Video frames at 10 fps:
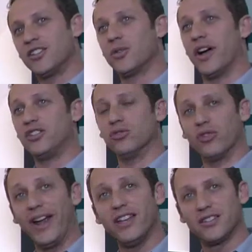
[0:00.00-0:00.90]
So as you
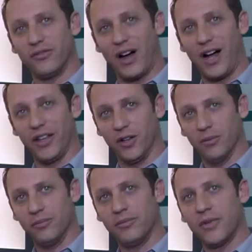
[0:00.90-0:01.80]
raise the
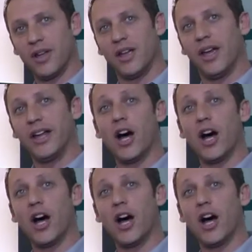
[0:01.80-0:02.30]
volume, it